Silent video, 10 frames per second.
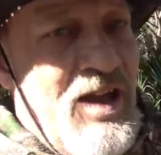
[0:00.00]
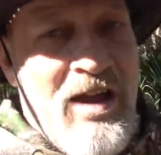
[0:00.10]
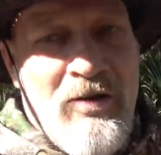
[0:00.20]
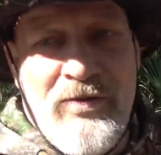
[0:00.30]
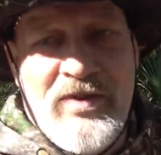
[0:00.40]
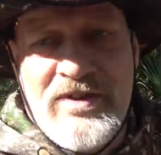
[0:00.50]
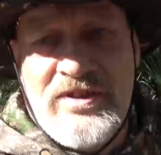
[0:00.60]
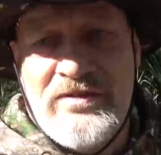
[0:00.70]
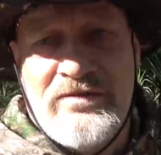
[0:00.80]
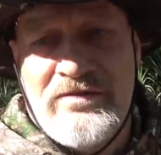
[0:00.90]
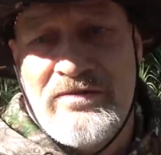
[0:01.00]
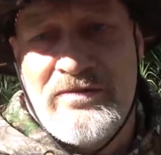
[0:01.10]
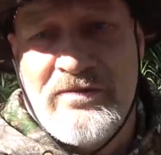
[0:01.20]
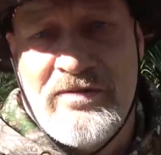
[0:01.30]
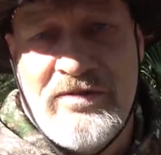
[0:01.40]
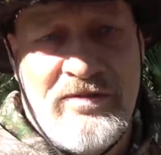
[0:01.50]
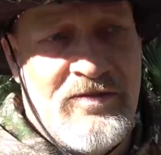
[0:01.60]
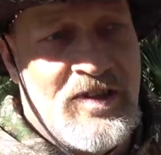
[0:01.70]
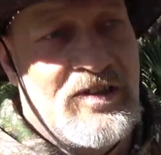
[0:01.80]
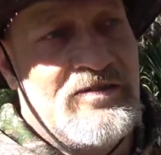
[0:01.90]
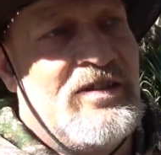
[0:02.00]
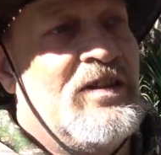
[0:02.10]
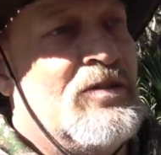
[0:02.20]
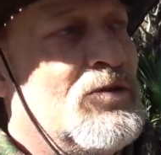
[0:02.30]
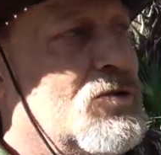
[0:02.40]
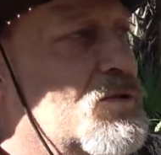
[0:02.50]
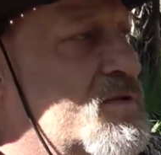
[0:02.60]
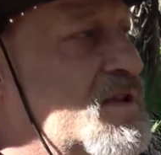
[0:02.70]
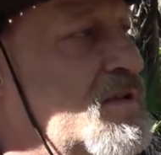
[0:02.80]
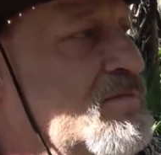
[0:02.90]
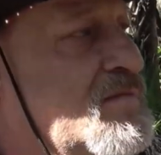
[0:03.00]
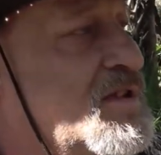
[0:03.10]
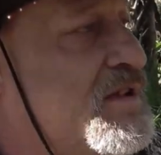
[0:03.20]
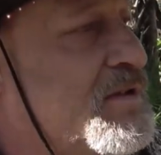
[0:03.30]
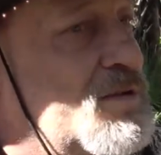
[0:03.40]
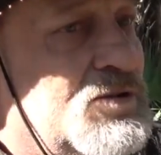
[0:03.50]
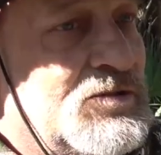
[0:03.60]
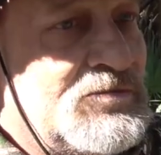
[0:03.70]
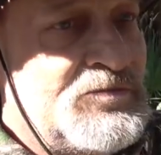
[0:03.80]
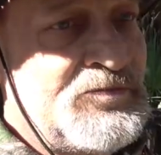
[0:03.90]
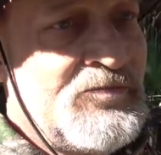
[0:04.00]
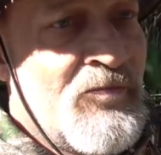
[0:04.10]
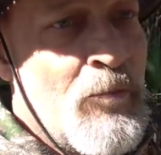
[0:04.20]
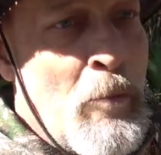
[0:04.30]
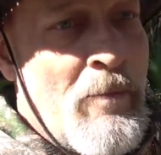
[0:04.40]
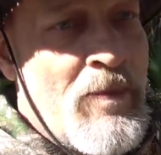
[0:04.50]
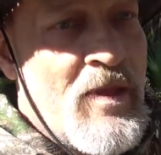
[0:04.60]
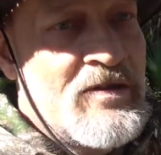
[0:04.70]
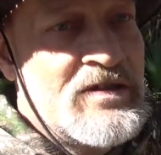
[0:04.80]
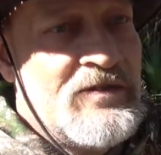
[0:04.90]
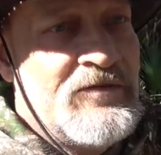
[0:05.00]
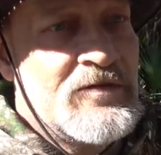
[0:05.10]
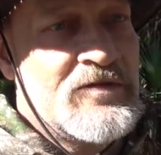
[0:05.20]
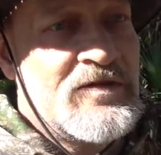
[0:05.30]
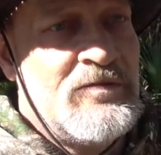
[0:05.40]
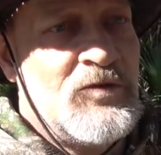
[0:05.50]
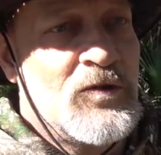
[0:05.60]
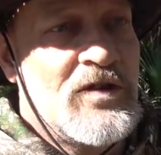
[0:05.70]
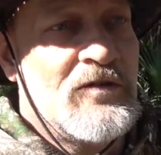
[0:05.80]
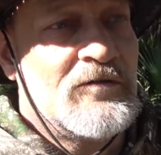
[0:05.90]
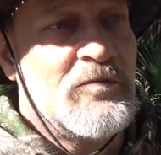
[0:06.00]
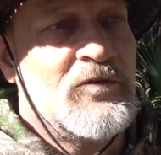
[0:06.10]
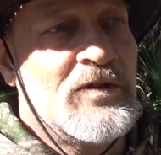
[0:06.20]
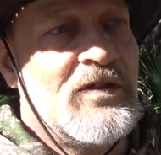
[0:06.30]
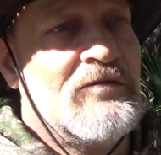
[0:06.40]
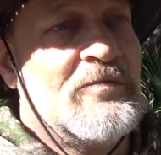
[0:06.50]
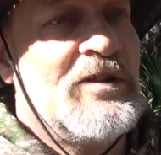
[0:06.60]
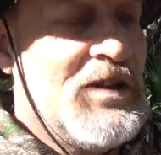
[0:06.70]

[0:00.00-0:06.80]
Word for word: health issues or if I get hurt or something. So she feels more comfortable leaving me